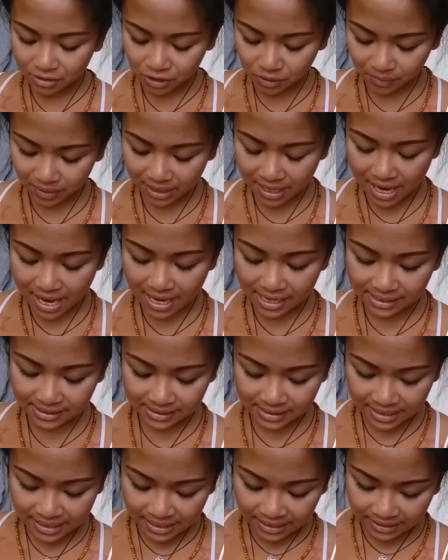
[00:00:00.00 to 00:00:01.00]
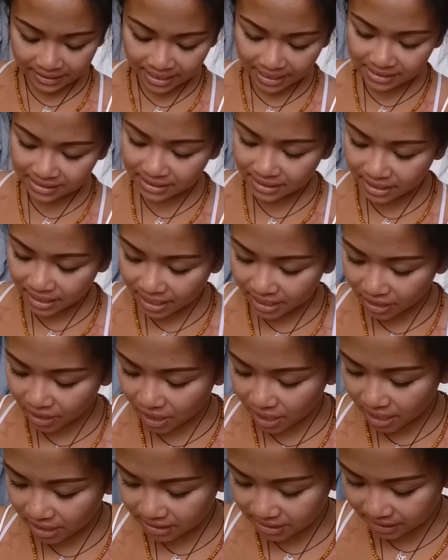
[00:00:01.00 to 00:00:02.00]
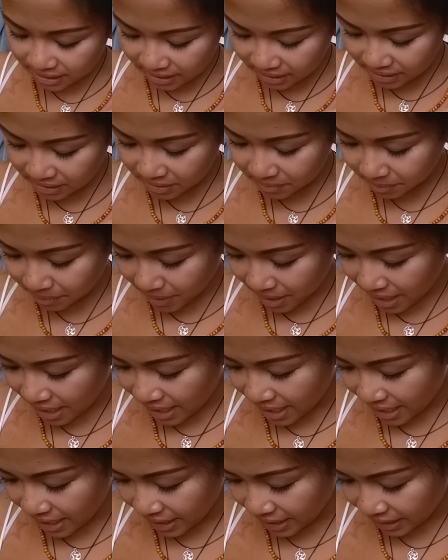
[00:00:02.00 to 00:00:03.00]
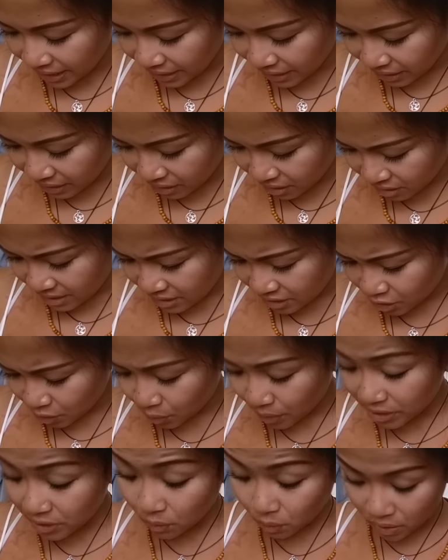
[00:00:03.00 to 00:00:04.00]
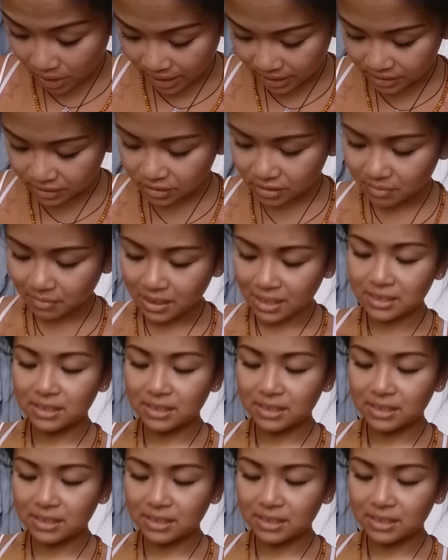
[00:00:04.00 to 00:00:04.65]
To it, guys. Next thing I got is by 21, so I'm